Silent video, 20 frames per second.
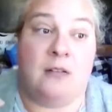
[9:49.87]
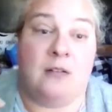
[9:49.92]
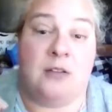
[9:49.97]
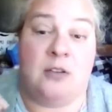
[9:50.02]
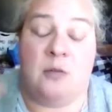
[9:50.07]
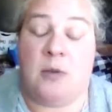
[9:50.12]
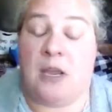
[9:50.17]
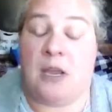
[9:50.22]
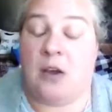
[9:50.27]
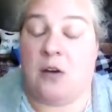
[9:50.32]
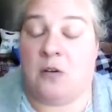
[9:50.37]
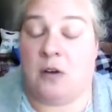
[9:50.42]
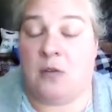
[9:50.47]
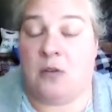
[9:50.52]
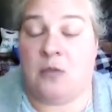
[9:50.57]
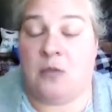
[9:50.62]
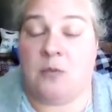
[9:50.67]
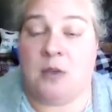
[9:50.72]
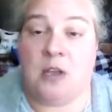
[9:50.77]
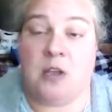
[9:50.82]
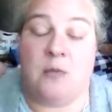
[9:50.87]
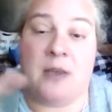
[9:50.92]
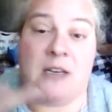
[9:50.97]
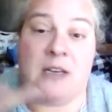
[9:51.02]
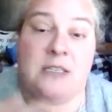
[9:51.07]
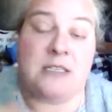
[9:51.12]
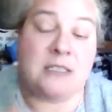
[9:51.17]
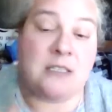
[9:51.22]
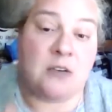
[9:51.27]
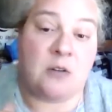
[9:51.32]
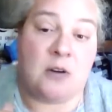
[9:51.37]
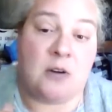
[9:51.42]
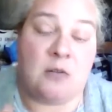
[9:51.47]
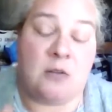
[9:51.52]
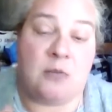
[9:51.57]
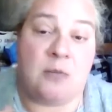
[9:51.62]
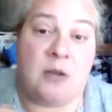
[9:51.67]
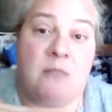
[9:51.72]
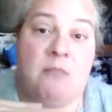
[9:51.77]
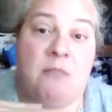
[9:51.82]
You may agree with me, you may disagree
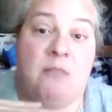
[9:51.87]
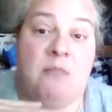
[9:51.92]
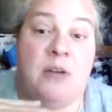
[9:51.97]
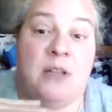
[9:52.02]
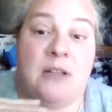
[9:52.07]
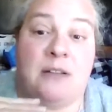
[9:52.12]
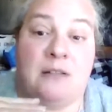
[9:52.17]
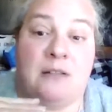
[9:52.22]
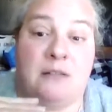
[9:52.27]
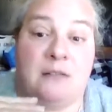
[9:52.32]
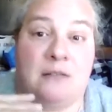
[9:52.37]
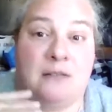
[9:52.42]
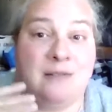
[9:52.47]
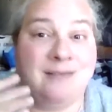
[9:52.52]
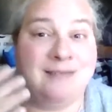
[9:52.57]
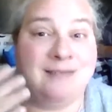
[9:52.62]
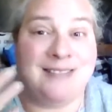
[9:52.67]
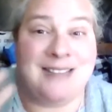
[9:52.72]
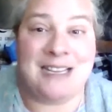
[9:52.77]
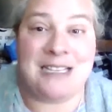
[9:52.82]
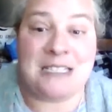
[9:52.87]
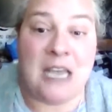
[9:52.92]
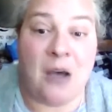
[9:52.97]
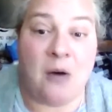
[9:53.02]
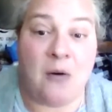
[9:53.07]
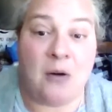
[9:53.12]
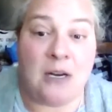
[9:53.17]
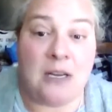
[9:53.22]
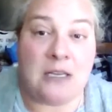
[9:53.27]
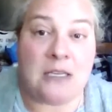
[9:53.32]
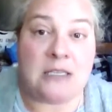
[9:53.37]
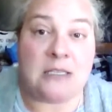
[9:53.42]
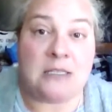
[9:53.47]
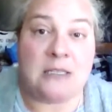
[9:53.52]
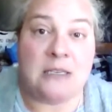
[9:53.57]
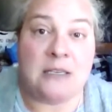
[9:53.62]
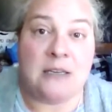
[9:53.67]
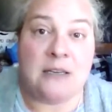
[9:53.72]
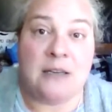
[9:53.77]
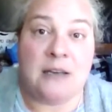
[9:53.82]
with me, but that's how it
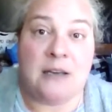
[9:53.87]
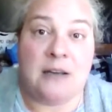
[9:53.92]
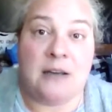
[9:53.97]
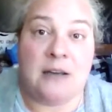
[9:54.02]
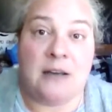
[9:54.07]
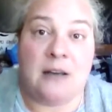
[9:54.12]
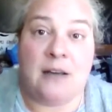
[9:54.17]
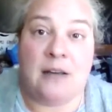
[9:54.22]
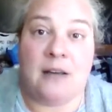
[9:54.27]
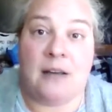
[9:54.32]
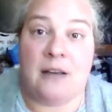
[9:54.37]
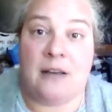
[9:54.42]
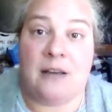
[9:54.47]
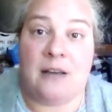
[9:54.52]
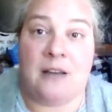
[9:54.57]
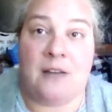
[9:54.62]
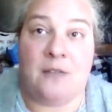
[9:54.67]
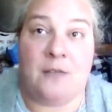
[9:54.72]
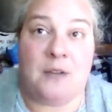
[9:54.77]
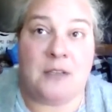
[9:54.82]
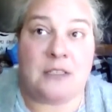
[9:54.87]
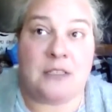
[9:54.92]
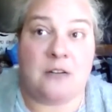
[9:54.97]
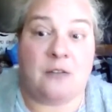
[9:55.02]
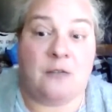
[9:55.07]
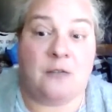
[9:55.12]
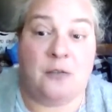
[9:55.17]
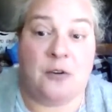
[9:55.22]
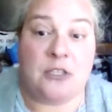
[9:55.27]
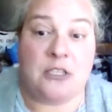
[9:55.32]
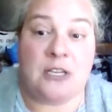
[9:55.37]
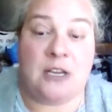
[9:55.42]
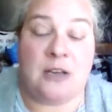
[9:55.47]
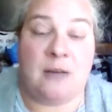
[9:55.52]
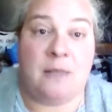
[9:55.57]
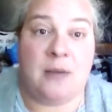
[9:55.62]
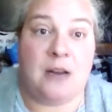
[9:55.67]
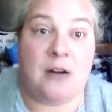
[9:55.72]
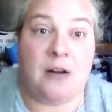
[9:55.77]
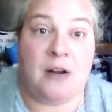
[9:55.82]
is. If it's their first
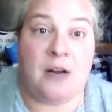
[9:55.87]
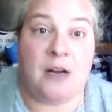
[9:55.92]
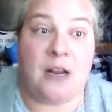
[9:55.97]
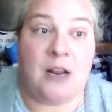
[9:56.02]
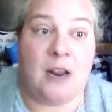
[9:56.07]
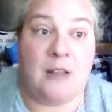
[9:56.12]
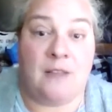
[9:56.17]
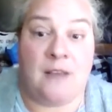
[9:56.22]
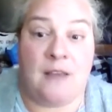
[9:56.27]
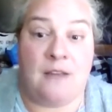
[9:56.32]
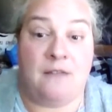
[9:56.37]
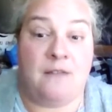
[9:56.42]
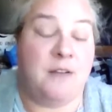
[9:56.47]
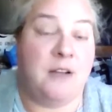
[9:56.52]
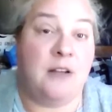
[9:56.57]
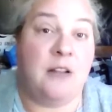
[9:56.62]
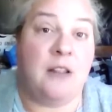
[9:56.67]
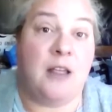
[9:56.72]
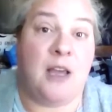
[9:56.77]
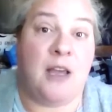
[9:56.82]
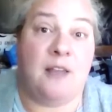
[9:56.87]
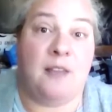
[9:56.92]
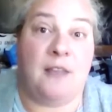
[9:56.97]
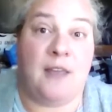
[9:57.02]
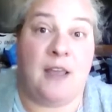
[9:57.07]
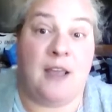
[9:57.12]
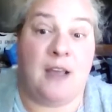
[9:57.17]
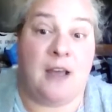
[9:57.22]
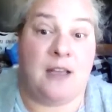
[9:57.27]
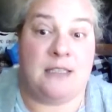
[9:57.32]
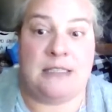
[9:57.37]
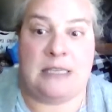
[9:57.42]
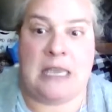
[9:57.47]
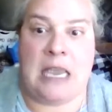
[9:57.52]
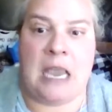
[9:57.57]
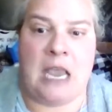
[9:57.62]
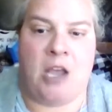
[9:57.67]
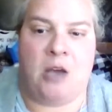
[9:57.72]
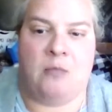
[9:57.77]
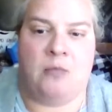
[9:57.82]
time being on it and they feel like they got
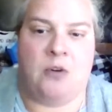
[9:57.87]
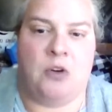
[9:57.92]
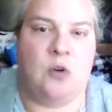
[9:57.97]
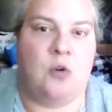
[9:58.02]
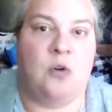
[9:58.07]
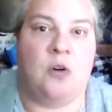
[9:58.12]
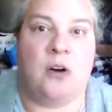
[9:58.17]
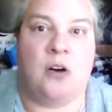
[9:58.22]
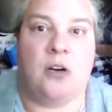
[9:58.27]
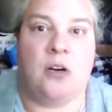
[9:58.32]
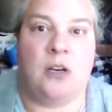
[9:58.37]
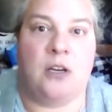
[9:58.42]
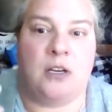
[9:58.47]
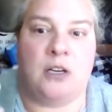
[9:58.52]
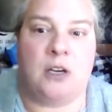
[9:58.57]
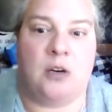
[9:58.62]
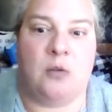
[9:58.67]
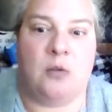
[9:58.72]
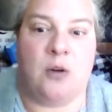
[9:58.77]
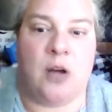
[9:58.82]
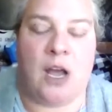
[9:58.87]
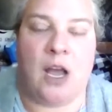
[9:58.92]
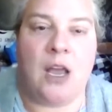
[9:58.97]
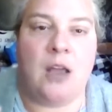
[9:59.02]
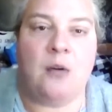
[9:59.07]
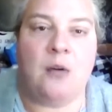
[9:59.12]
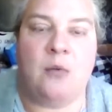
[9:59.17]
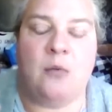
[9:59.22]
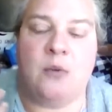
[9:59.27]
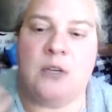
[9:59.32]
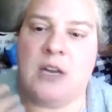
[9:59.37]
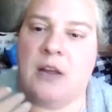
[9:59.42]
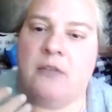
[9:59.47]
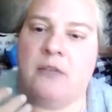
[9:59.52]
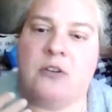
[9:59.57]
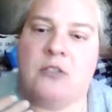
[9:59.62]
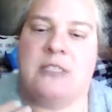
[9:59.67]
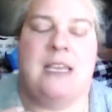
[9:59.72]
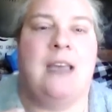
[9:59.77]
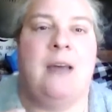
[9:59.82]
scammed, or, you know, I would
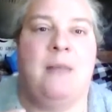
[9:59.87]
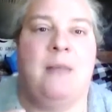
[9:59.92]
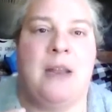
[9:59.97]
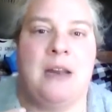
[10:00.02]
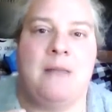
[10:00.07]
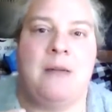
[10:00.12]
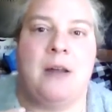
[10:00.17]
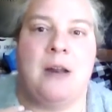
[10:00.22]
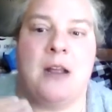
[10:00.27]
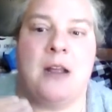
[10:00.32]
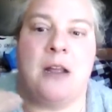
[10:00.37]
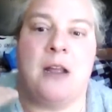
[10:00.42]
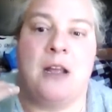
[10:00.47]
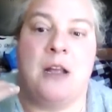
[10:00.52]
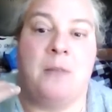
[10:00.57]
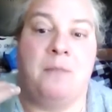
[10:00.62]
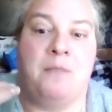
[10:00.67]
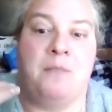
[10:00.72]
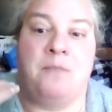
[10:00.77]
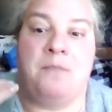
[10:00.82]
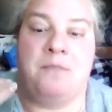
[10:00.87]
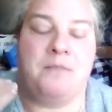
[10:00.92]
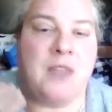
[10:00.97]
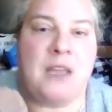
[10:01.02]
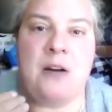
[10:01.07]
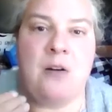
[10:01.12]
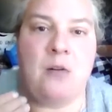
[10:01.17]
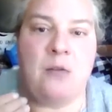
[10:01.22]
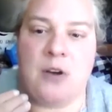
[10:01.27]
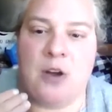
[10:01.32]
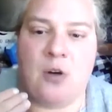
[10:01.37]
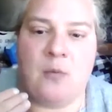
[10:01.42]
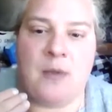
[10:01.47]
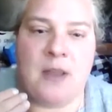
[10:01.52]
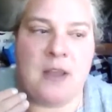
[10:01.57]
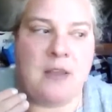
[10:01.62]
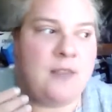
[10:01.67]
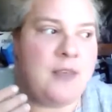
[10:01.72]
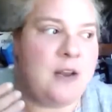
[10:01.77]
never scam anybody. They don't know me.